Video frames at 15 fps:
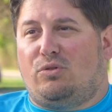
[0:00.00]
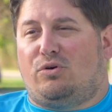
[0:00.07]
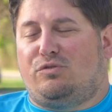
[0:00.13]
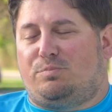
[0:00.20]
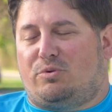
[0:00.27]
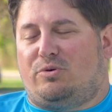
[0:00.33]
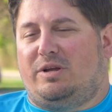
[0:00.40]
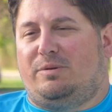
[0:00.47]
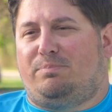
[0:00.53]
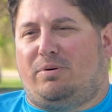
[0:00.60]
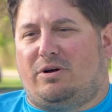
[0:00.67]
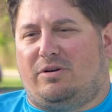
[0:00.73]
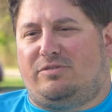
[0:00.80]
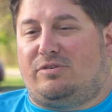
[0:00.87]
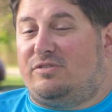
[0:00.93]
those marine
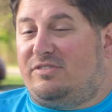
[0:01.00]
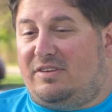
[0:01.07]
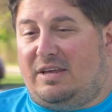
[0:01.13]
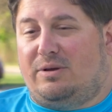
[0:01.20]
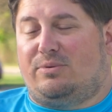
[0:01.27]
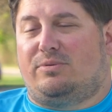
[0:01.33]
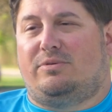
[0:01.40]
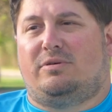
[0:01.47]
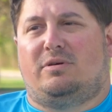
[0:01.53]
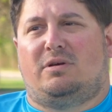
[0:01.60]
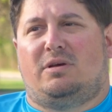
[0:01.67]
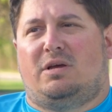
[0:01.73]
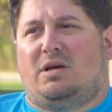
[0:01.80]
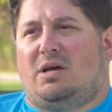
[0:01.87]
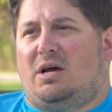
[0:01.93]
parts are sealed,
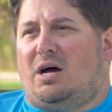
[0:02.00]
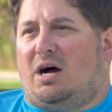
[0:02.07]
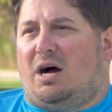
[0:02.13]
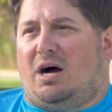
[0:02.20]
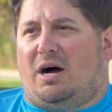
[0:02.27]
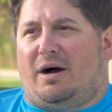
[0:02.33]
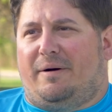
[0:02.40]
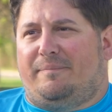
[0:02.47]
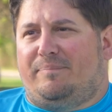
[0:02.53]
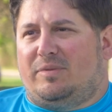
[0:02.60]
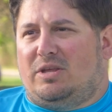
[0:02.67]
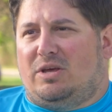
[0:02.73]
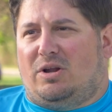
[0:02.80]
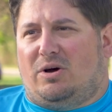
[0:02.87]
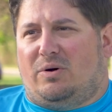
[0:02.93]

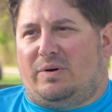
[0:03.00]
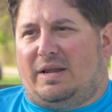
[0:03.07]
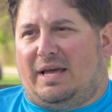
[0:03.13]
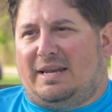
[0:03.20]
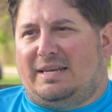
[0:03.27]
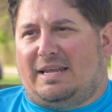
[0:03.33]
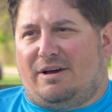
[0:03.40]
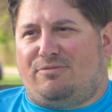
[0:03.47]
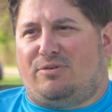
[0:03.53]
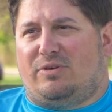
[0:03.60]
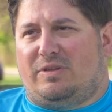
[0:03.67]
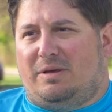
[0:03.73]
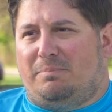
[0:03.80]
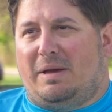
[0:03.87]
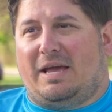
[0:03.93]
you know, and
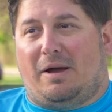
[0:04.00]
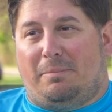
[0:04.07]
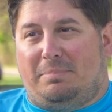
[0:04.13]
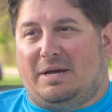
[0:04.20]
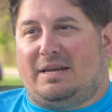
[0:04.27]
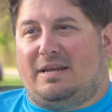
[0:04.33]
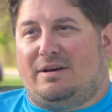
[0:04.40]
definitely make a big